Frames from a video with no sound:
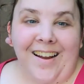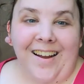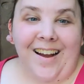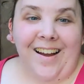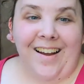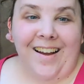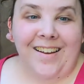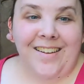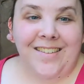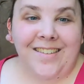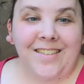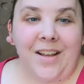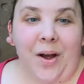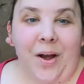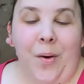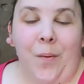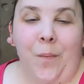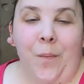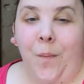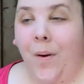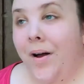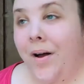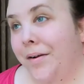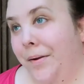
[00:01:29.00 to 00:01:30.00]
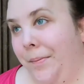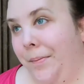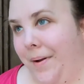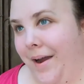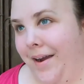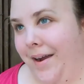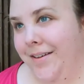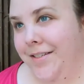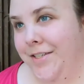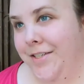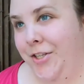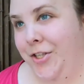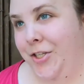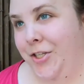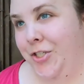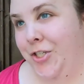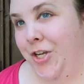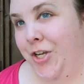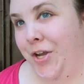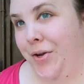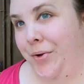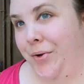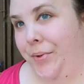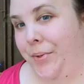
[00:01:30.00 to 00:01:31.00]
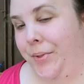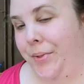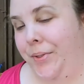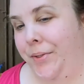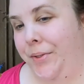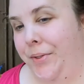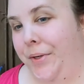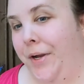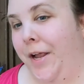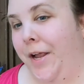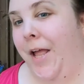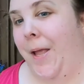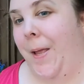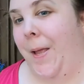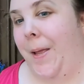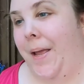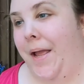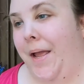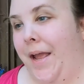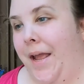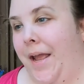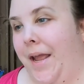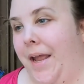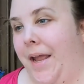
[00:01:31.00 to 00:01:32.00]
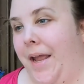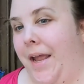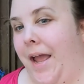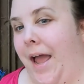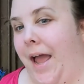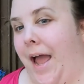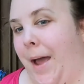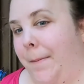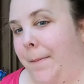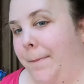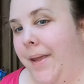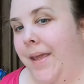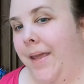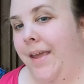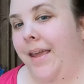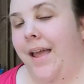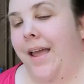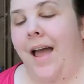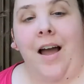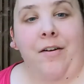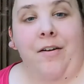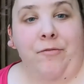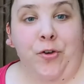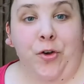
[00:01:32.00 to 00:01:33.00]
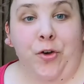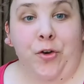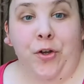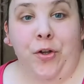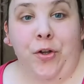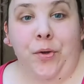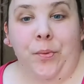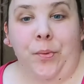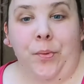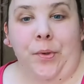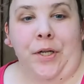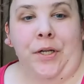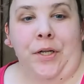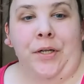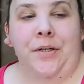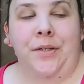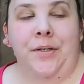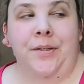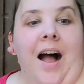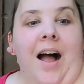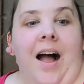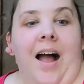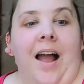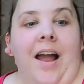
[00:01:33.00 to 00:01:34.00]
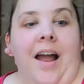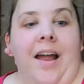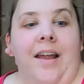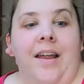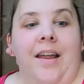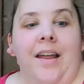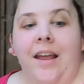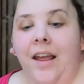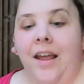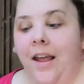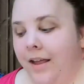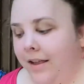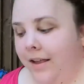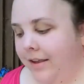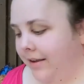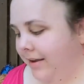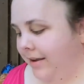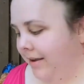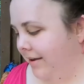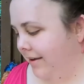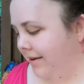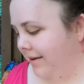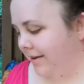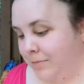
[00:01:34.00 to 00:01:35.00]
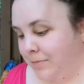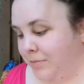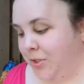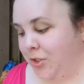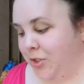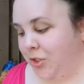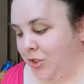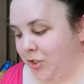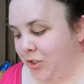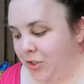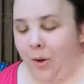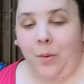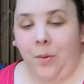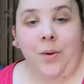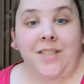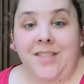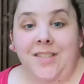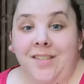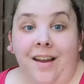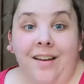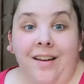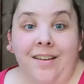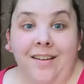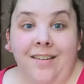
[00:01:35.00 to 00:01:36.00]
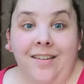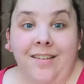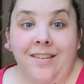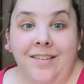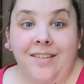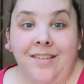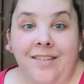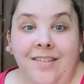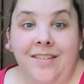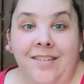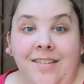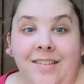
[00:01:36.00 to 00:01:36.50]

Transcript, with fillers: Hi guys, welcome back to the channel. Happy afternoon. I am so excited.